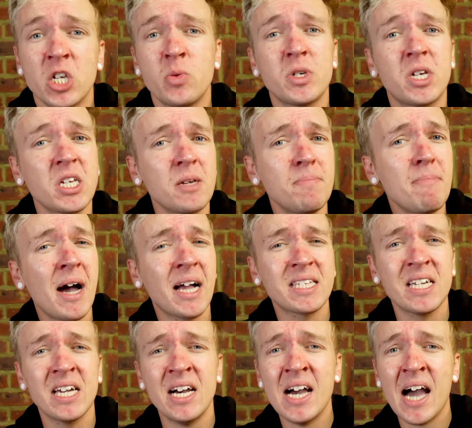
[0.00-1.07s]
So it doesn't
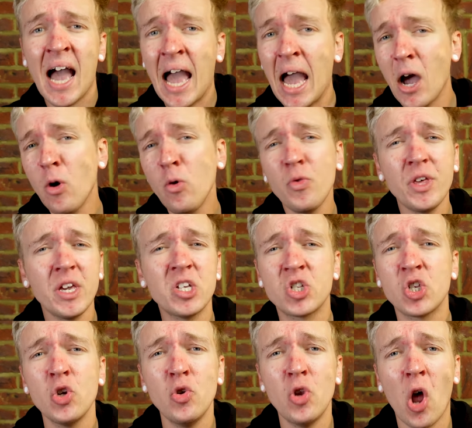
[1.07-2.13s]
matter how these
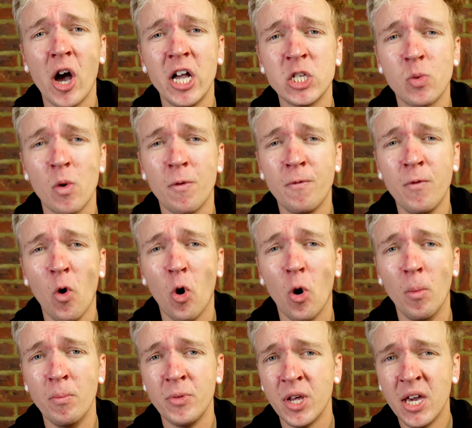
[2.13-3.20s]
two lines were
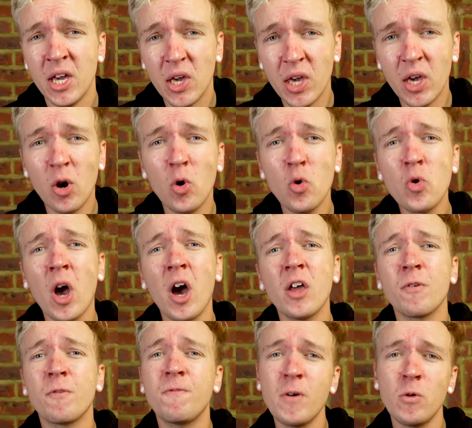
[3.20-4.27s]
formed, it all kind
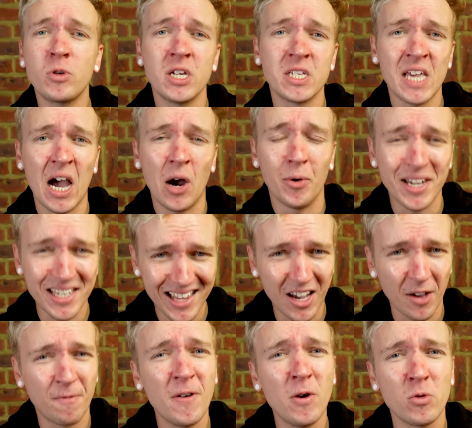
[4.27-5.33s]
of filters out. It's
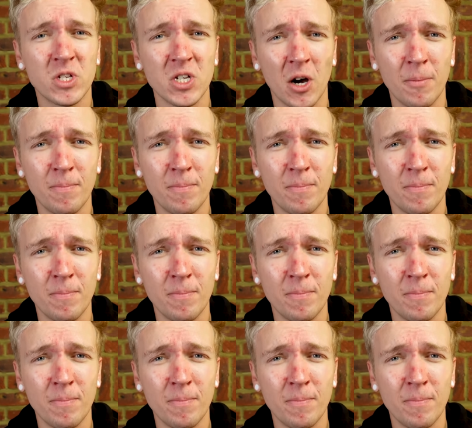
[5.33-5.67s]
like a filter.